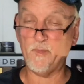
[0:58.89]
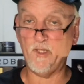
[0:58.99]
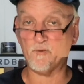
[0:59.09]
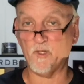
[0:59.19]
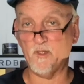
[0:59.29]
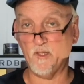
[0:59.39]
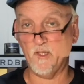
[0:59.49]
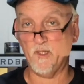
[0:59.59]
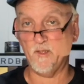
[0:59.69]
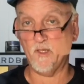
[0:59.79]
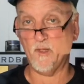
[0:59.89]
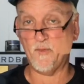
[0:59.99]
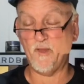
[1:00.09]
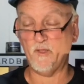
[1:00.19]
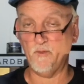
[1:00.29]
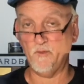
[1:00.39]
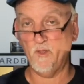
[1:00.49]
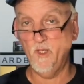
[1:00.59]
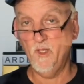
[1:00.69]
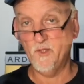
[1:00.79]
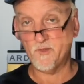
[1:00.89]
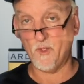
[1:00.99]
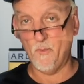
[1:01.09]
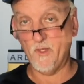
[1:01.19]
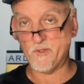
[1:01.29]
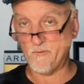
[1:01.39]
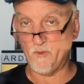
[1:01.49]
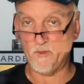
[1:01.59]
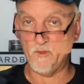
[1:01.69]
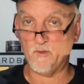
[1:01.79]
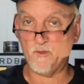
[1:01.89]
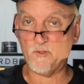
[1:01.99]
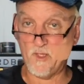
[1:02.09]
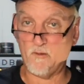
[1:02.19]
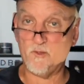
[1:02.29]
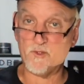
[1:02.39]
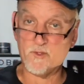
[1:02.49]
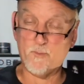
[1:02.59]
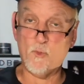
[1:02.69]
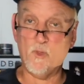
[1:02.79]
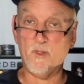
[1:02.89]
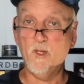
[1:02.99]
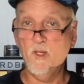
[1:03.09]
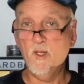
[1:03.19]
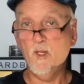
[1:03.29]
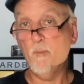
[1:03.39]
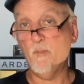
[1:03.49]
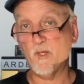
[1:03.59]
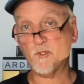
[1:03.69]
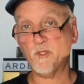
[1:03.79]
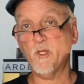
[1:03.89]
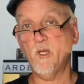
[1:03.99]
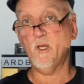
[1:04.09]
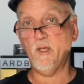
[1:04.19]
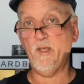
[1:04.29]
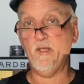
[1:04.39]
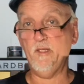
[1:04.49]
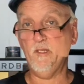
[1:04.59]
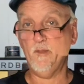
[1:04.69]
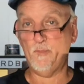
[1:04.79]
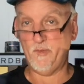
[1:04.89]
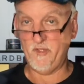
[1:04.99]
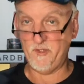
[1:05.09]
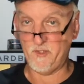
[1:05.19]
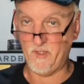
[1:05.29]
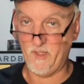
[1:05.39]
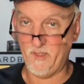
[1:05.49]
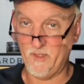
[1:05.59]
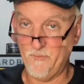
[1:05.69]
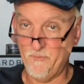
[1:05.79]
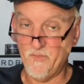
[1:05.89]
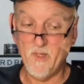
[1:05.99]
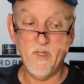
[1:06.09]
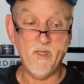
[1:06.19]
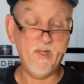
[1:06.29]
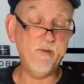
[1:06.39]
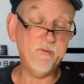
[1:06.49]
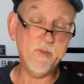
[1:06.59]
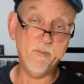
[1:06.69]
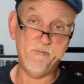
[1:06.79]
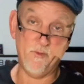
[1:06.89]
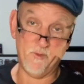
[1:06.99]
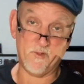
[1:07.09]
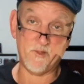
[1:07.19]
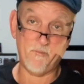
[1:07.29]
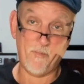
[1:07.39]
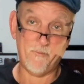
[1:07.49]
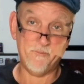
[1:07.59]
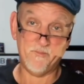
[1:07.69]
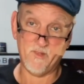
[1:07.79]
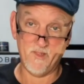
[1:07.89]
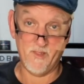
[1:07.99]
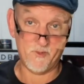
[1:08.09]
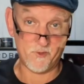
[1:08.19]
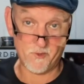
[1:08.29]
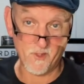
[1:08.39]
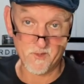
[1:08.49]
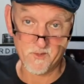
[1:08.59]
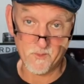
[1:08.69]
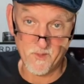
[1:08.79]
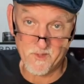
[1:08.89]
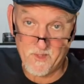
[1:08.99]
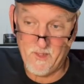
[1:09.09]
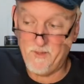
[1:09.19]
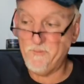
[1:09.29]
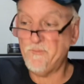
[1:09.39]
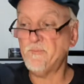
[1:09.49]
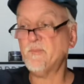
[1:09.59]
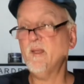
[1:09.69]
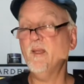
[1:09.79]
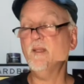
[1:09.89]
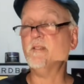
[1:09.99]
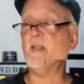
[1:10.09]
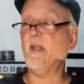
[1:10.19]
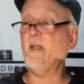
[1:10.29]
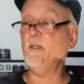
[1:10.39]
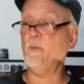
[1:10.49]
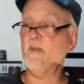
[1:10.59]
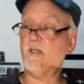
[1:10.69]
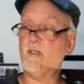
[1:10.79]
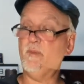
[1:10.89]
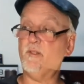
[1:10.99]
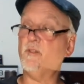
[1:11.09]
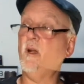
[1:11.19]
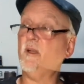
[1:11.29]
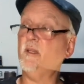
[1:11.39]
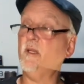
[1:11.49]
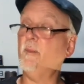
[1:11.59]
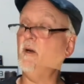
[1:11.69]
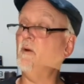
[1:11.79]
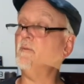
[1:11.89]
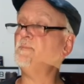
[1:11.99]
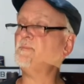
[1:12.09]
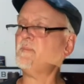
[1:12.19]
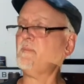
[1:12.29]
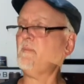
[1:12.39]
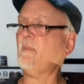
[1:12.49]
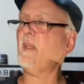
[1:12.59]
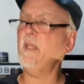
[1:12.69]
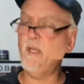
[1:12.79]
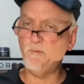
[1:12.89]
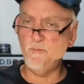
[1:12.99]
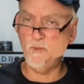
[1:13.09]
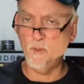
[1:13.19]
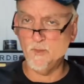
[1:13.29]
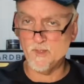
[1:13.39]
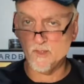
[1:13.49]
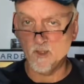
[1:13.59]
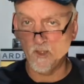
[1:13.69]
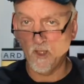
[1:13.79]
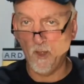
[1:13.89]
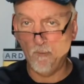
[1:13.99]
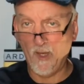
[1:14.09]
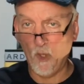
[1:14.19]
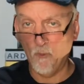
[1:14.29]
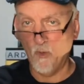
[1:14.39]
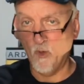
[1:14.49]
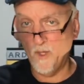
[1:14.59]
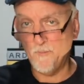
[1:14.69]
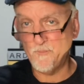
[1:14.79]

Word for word: patron, and uh, thank you so much for your generous support. Much appreciated. And remember, folks, it's just whiskey. Today, we are going to be talking about and reviewing a Bowmore,